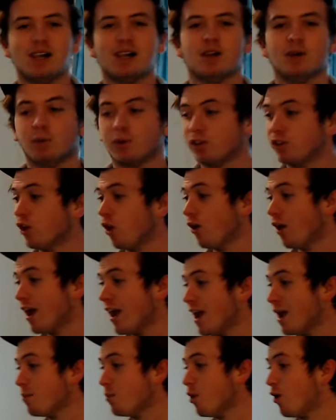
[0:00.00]
with no
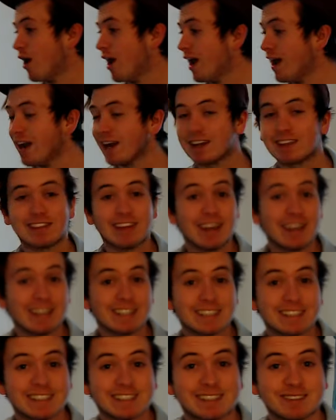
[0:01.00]
ham or egg,
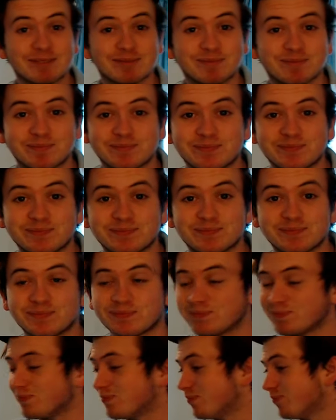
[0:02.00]
thanks.
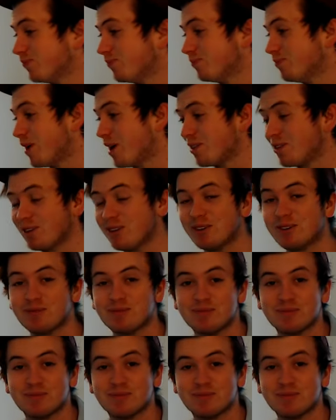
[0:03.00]
Matthew.